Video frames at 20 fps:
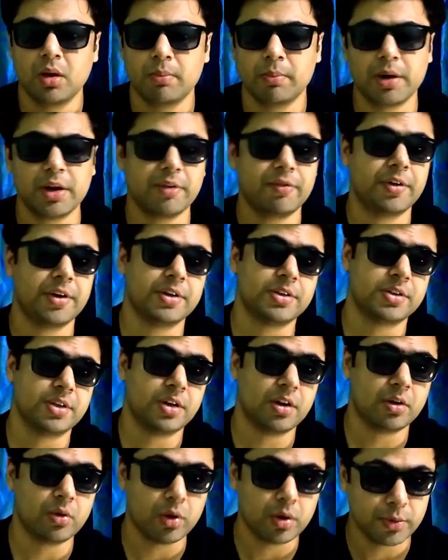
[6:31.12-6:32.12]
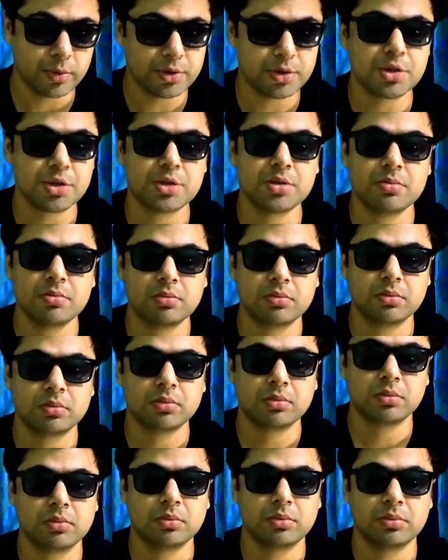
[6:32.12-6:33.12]
But if it is in a good position,
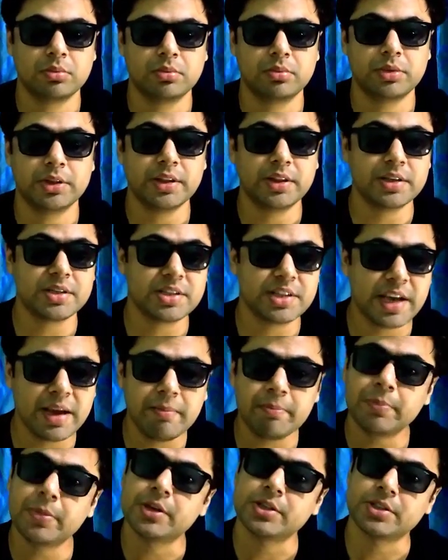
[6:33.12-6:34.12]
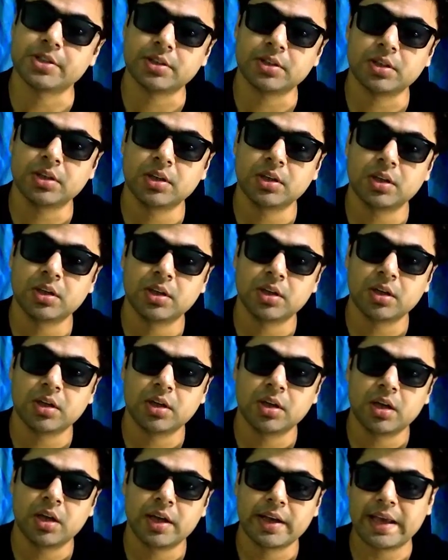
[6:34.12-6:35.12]
that the same person
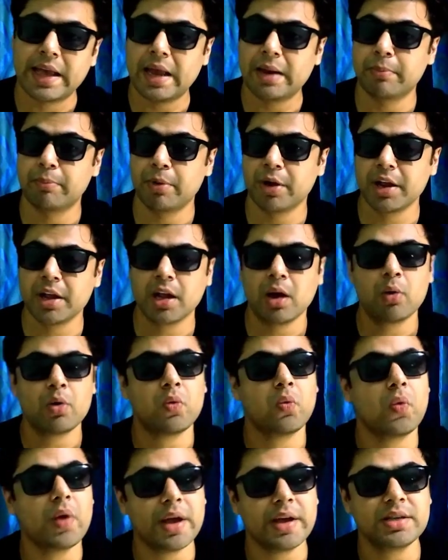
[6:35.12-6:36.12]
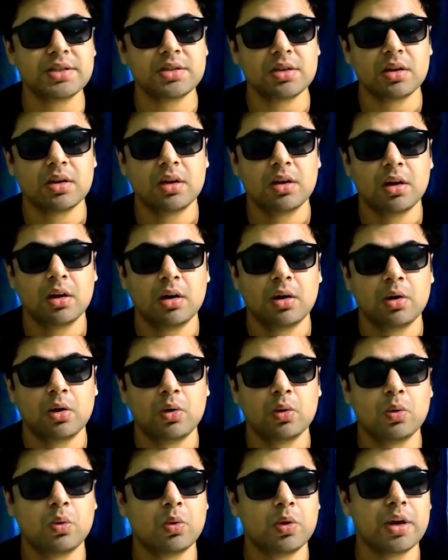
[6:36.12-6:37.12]
can bring out ways
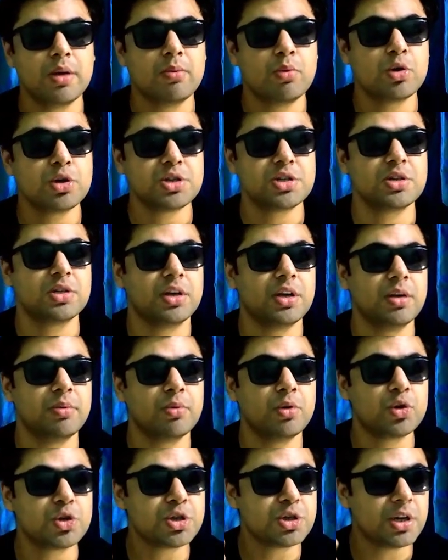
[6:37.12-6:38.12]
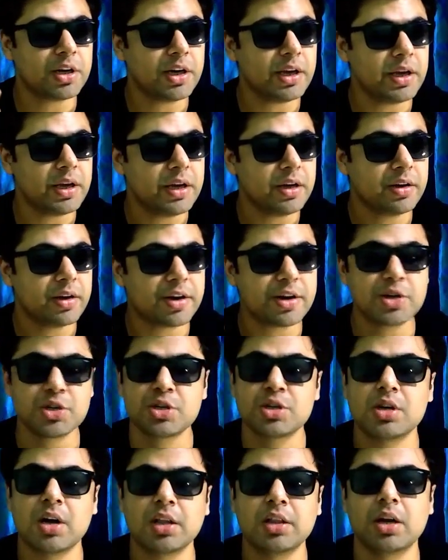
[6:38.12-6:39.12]
to emotionally
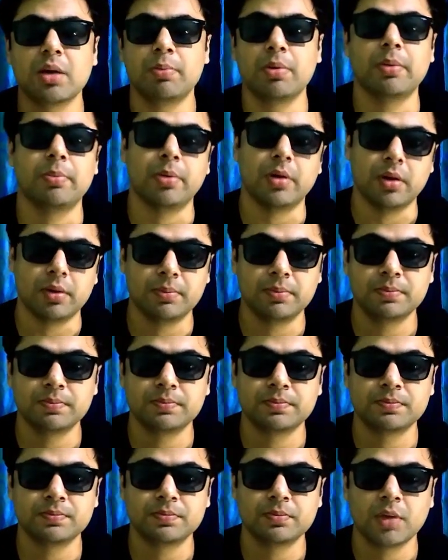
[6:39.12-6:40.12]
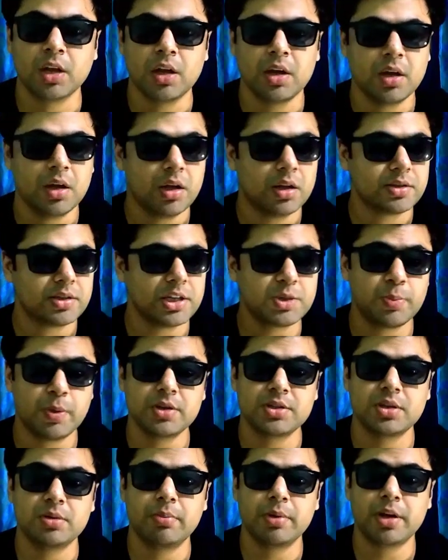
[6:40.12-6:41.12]
nourish other people. Such
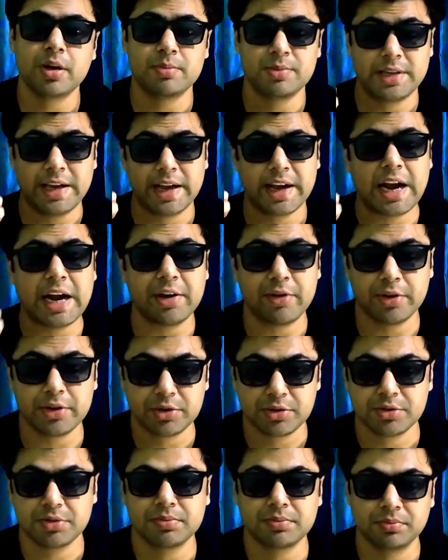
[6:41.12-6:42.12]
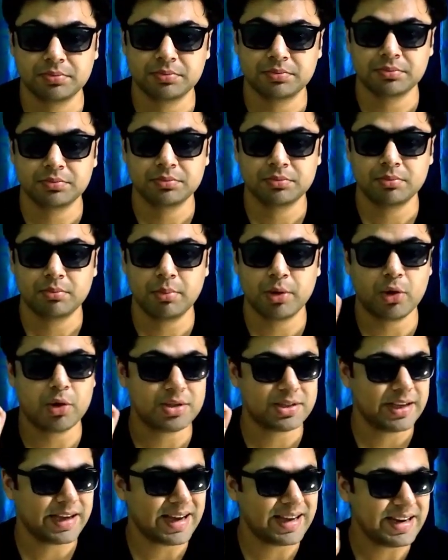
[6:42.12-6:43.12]
person becomes psychiatrist,
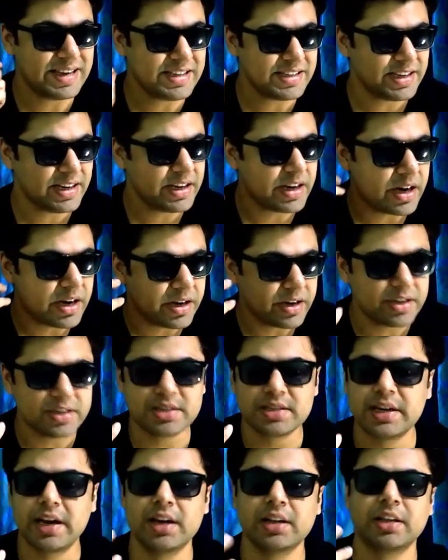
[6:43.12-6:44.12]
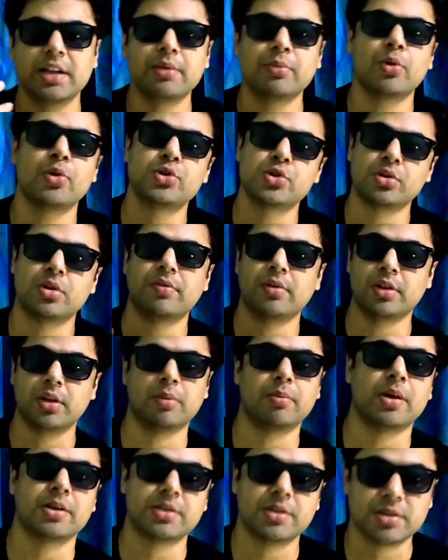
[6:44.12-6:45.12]
because they can easily understand the emotion of other
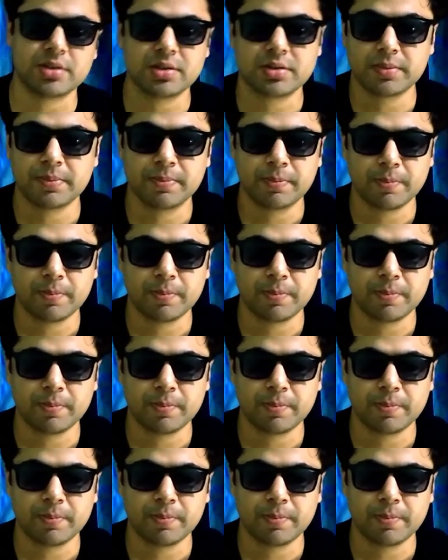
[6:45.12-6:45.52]
masses.